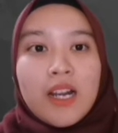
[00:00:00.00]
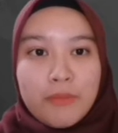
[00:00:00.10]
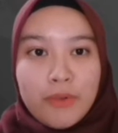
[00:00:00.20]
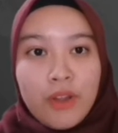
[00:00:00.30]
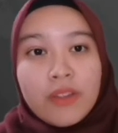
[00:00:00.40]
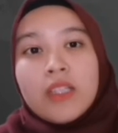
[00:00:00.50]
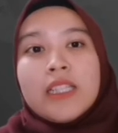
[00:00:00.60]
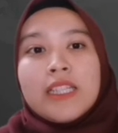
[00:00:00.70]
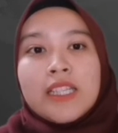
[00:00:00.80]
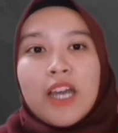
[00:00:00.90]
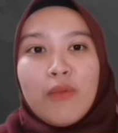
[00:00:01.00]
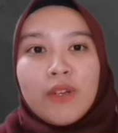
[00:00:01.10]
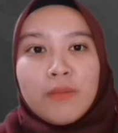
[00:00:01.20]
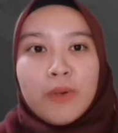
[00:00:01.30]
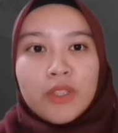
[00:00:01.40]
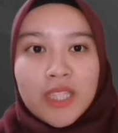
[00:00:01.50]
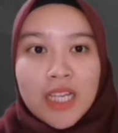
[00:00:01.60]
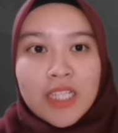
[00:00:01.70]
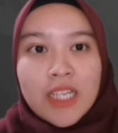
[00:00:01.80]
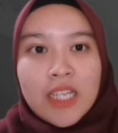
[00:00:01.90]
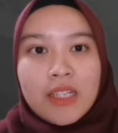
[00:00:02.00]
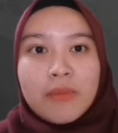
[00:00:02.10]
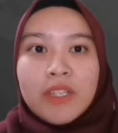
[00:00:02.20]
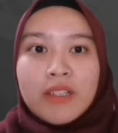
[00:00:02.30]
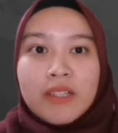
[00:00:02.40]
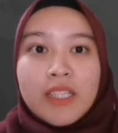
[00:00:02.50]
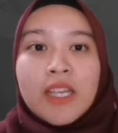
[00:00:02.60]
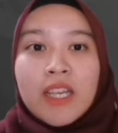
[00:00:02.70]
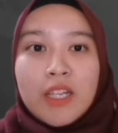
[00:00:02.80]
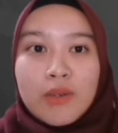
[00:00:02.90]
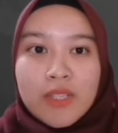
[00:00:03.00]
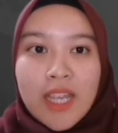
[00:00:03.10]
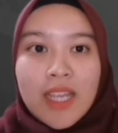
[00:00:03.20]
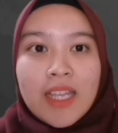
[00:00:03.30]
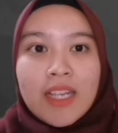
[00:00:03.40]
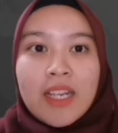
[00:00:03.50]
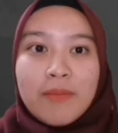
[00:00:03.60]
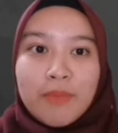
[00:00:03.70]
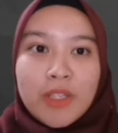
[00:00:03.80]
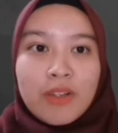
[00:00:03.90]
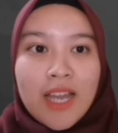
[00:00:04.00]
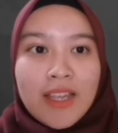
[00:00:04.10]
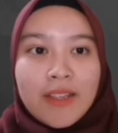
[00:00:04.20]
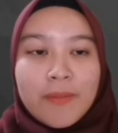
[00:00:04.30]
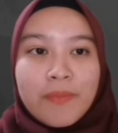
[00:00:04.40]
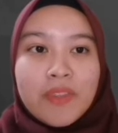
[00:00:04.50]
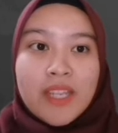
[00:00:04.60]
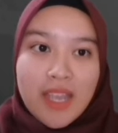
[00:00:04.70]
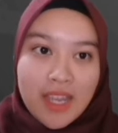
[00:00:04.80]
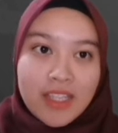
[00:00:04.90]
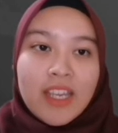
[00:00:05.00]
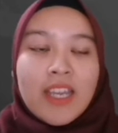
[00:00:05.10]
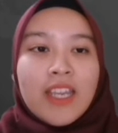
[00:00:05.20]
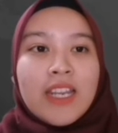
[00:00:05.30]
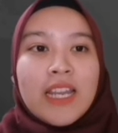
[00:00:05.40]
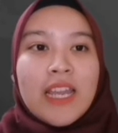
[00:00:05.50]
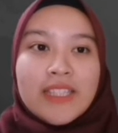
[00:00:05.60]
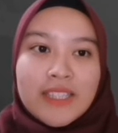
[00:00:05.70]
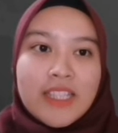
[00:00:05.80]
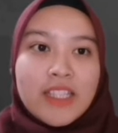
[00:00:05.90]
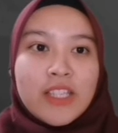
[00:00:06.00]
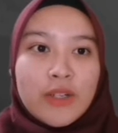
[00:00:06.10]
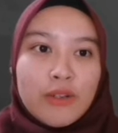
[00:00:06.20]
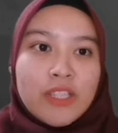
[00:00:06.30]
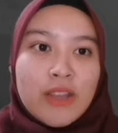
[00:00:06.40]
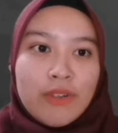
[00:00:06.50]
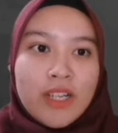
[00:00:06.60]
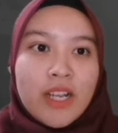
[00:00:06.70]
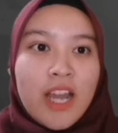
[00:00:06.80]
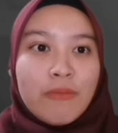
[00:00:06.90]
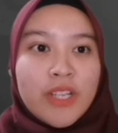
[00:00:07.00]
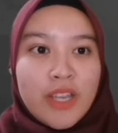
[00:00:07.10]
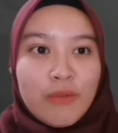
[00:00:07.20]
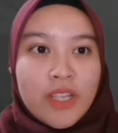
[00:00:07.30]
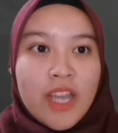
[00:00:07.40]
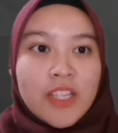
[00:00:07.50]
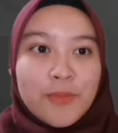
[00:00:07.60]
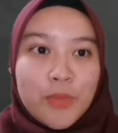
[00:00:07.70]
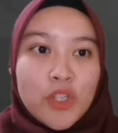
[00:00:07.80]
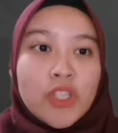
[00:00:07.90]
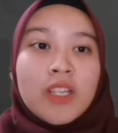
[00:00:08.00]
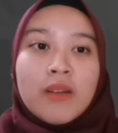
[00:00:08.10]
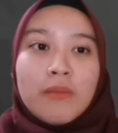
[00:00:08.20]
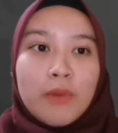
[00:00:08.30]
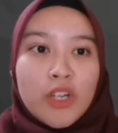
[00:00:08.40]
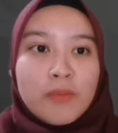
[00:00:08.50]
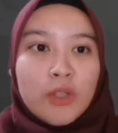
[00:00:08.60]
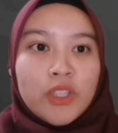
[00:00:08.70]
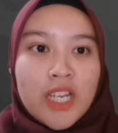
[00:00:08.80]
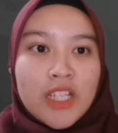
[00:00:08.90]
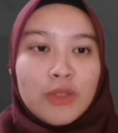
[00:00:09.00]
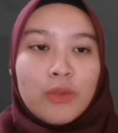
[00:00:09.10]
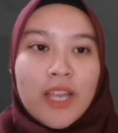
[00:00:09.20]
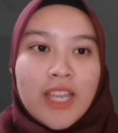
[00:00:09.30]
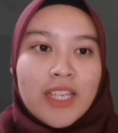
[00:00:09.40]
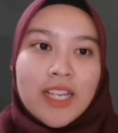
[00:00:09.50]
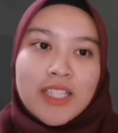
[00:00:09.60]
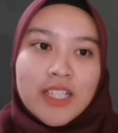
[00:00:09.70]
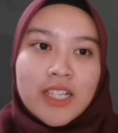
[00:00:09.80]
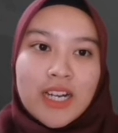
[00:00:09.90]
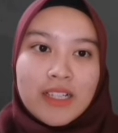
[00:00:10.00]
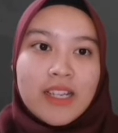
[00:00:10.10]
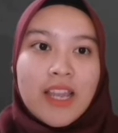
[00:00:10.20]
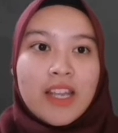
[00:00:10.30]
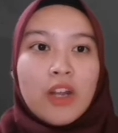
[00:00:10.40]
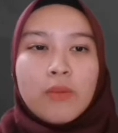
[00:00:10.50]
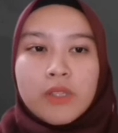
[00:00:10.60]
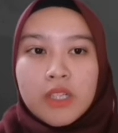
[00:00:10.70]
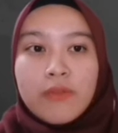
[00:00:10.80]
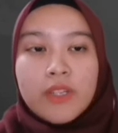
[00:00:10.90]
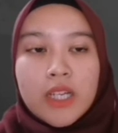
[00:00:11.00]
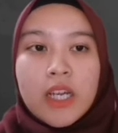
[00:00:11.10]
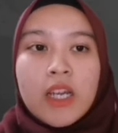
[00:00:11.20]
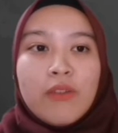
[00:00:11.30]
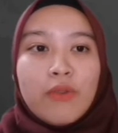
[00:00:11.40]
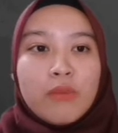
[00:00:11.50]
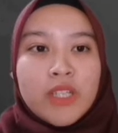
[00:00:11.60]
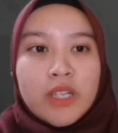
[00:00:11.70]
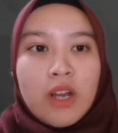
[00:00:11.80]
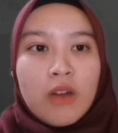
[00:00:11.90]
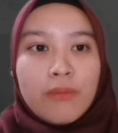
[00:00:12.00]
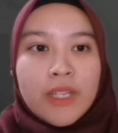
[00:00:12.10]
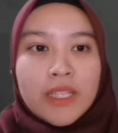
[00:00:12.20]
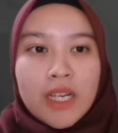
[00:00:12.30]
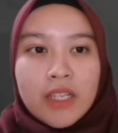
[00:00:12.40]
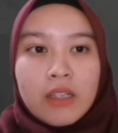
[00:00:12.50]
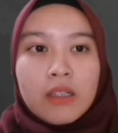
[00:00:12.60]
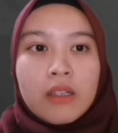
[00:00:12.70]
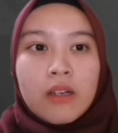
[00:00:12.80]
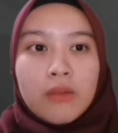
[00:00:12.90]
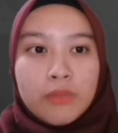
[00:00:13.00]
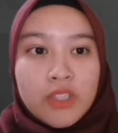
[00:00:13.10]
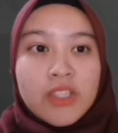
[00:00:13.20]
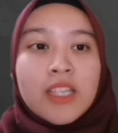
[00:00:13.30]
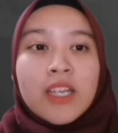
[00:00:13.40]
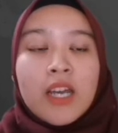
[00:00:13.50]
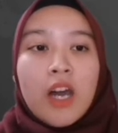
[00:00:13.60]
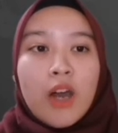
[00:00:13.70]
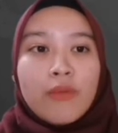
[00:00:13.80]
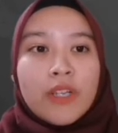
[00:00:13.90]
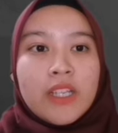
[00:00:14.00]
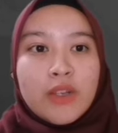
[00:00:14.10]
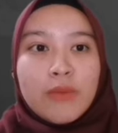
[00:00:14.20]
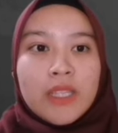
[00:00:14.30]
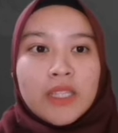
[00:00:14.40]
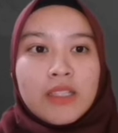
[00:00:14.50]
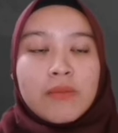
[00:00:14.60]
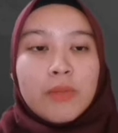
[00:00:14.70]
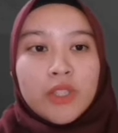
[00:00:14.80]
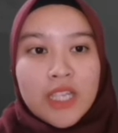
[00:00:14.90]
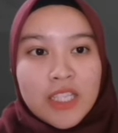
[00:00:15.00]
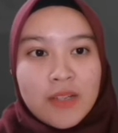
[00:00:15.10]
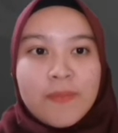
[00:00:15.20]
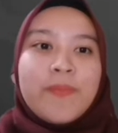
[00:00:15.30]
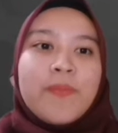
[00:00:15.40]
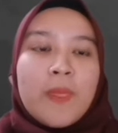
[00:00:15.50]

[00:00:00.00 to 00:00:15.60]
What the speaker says: Klaproth discovered potash in the minerals leucite and lepidolite. Then, in 1807, Humphrey Davy exposed moist potash to an electric current and observed the formation of metallic globules of a new metal, potassium.